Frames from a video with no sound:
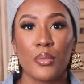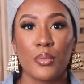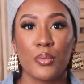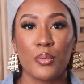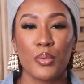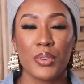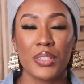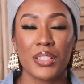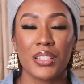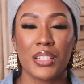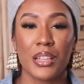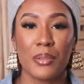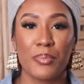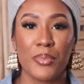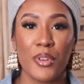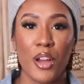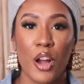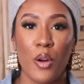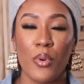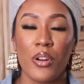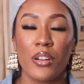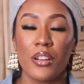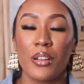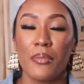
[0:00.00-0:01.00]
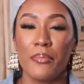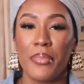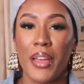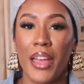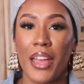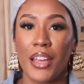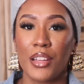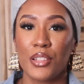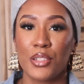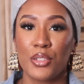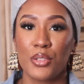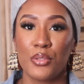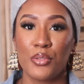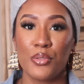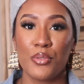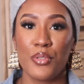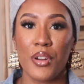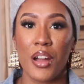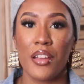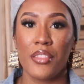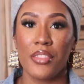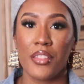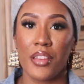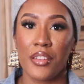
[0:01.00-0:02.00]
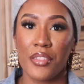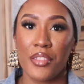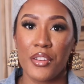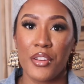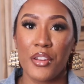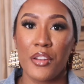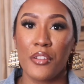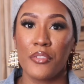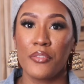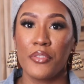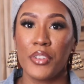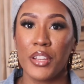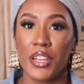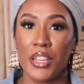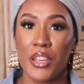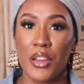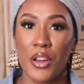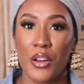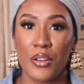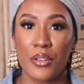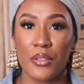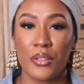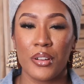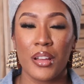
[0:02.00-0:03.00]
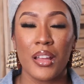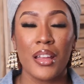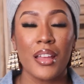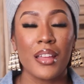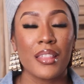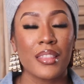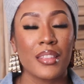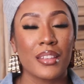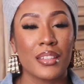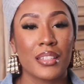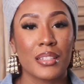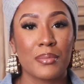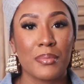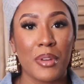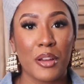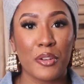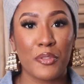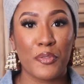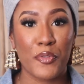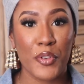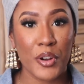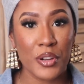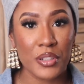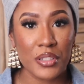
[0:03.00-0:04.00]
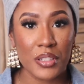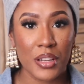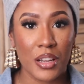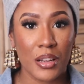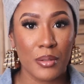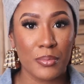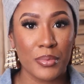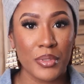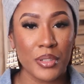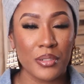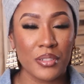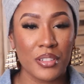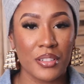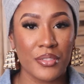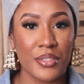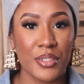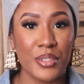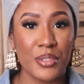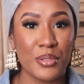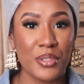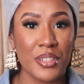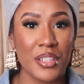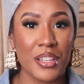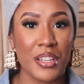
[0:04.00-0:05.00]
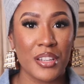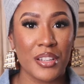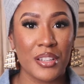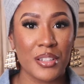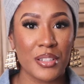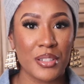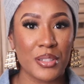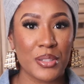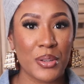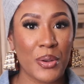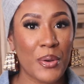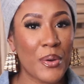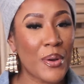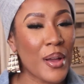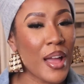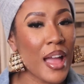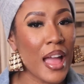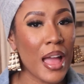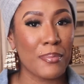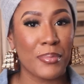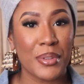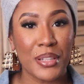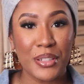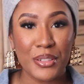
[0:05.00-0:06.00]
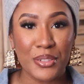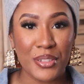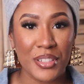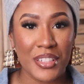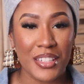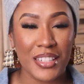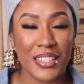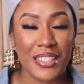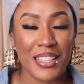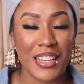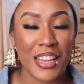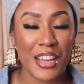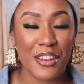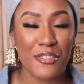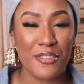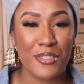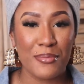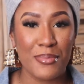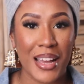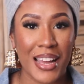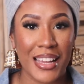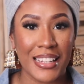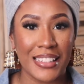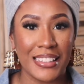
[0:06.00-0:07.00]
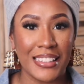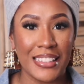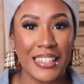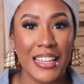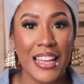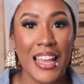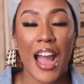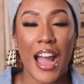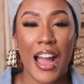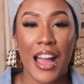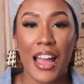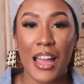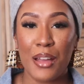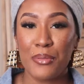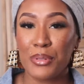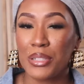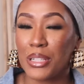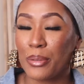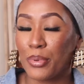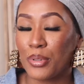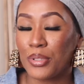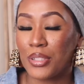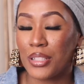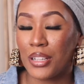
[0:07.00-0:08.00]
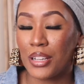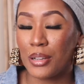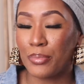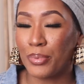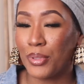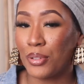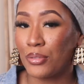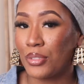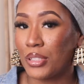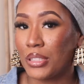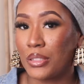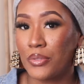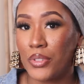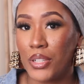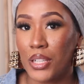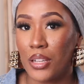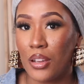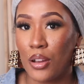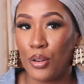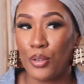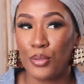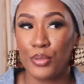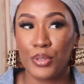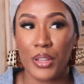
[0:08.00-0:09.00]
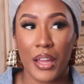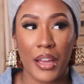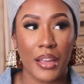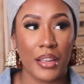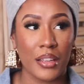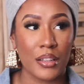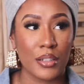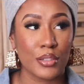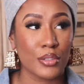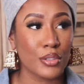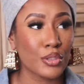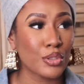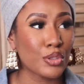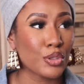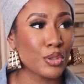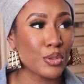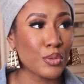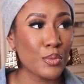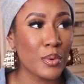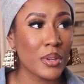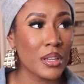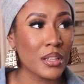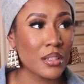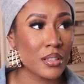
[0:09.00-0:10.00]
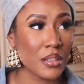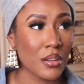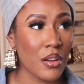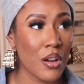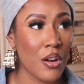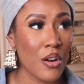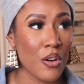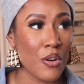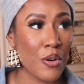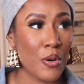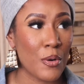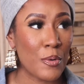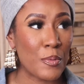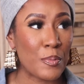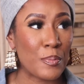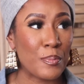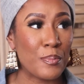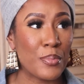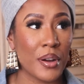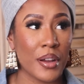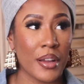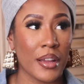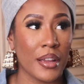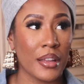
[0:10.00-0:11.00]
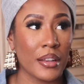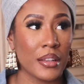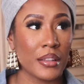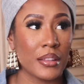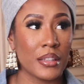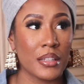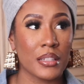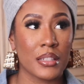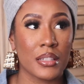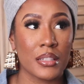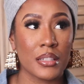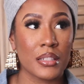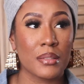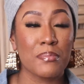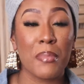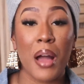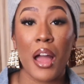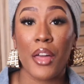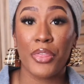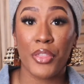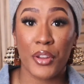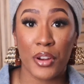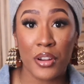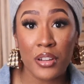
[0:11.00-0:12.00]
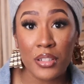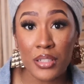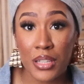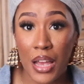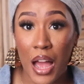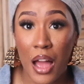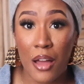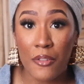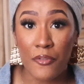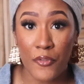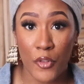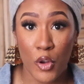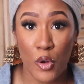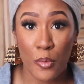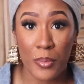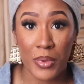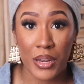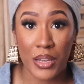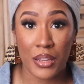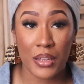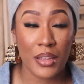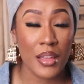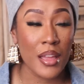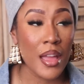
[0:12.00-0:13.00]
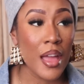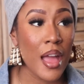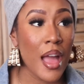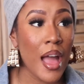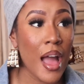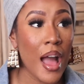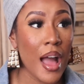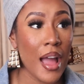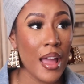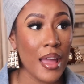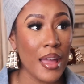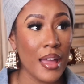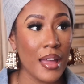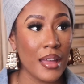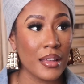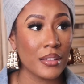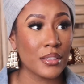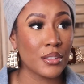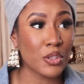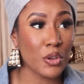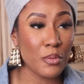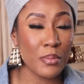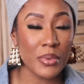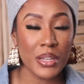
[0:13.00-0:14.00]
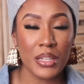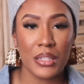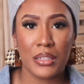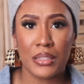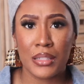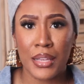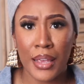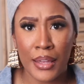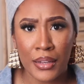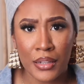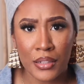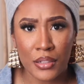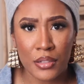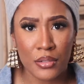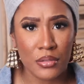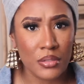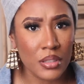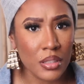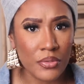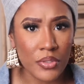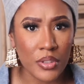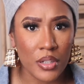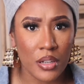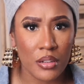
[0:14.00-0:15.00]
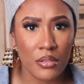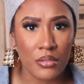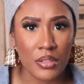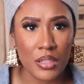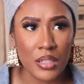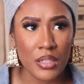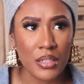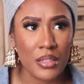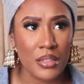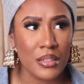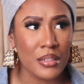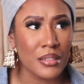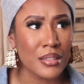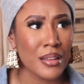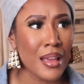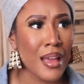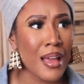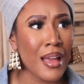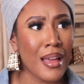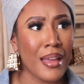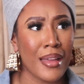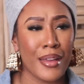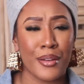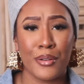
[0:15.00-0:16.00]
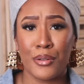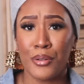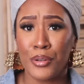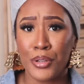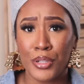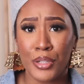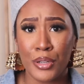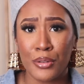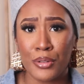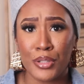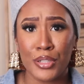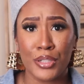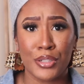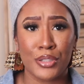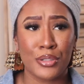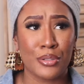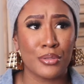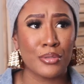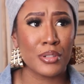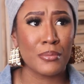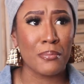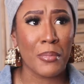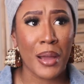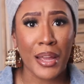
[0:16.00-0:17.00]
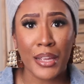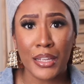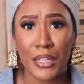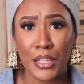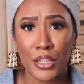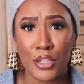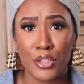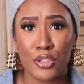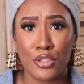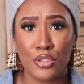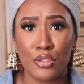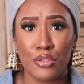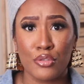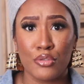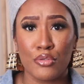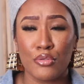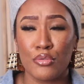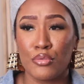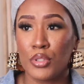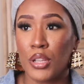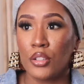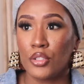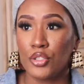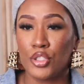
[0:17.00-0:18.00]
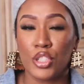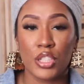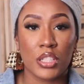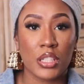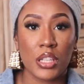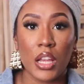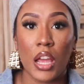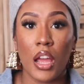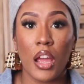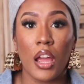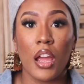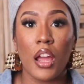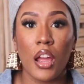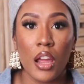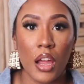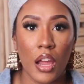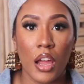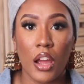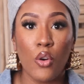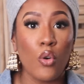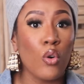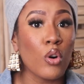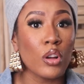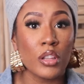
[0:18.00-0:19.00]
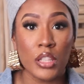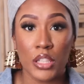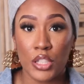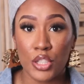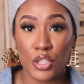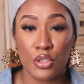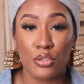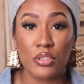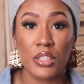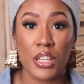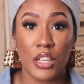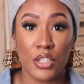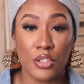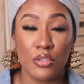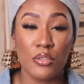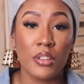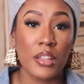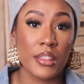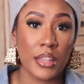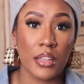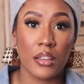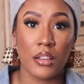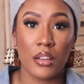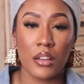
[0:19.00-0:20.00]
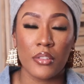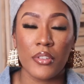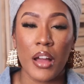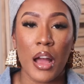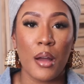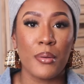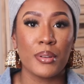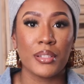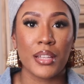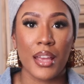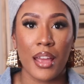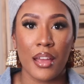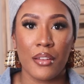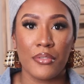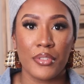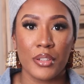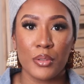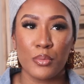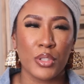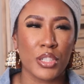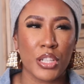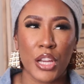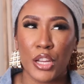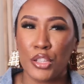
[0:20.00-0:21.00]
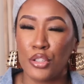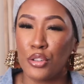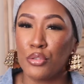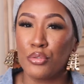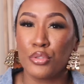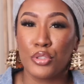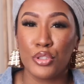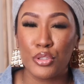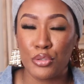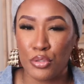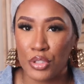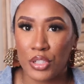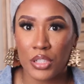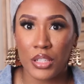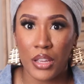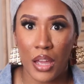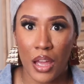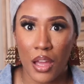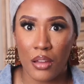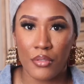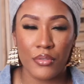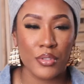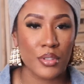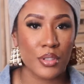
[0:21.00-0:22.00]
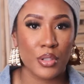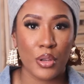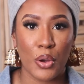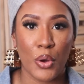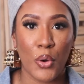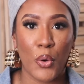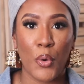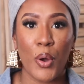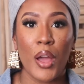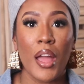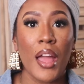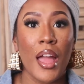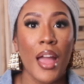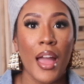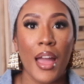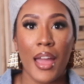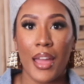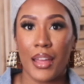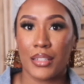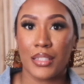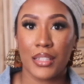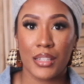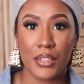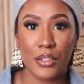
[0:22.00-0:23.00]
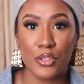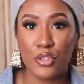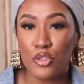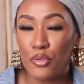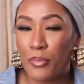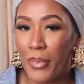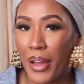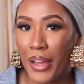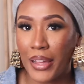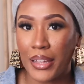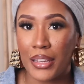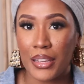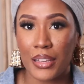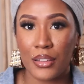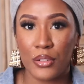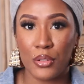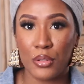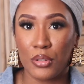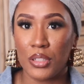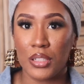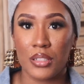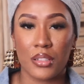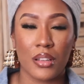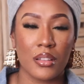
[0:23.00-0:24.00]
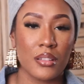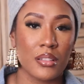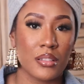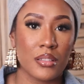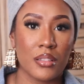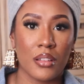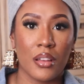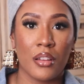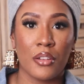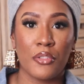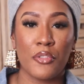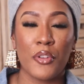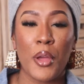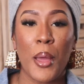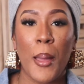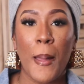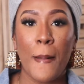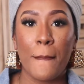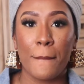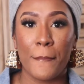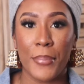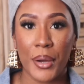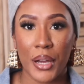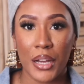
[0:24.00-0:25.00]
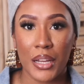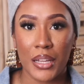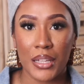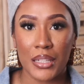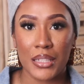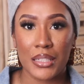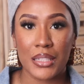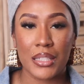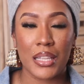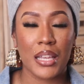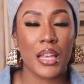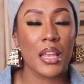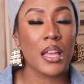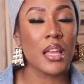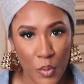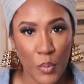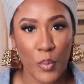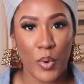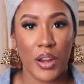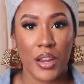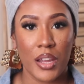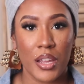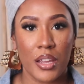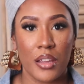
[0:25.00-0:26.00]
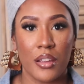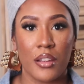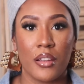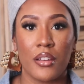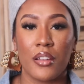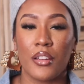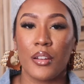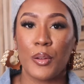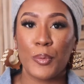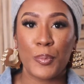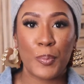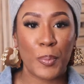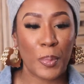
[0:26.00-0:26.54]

What's up, y'all? Welcome back to another video. This is my first upload of the new year, so happy new year to everybody. I was supposed to upload this video like 2 weeks ago, but this is my third time filming it. I had so many technical difficulties. I had audio issues, mic issues, just all the issues that you can think of I was having, which I don't usually have. So I had to get a new mic and all this other stuff, but we're here.